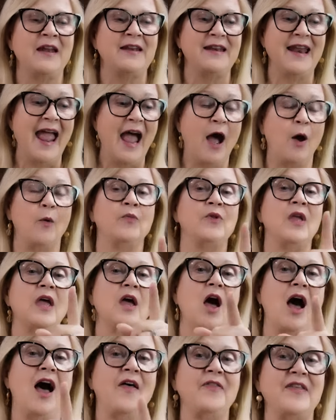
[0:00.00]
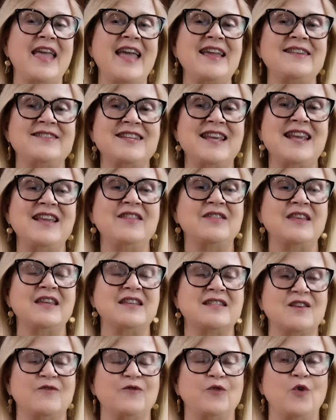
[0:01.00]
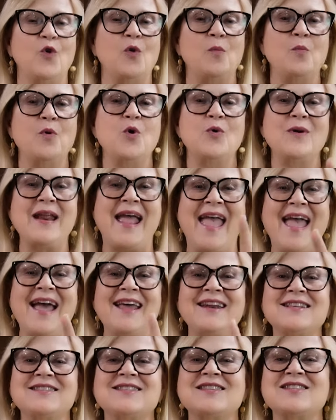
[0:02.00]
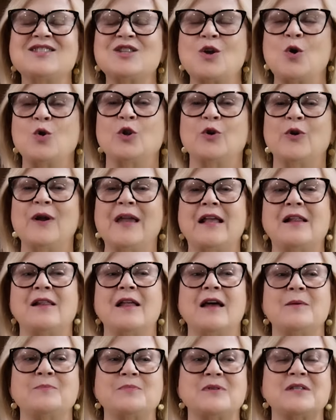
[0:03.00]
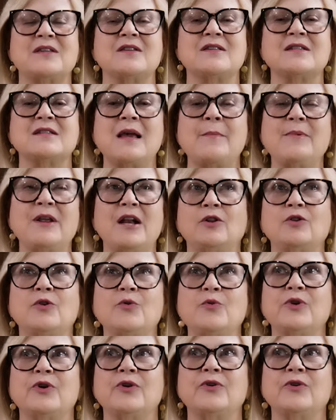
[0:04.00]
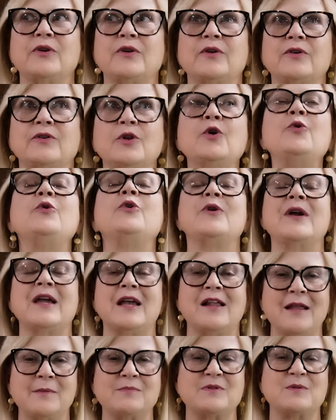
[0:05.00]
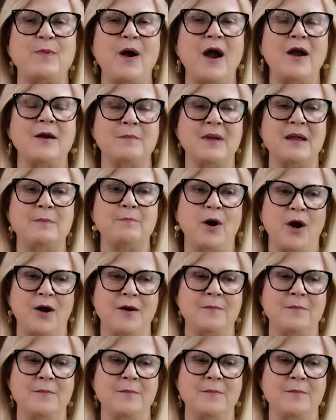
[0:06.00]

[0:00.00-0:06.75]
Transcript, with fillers: Now, on the 18th, it's a full moon and it's a solar eclipse. I mean, a lunar eclipse, pardon me.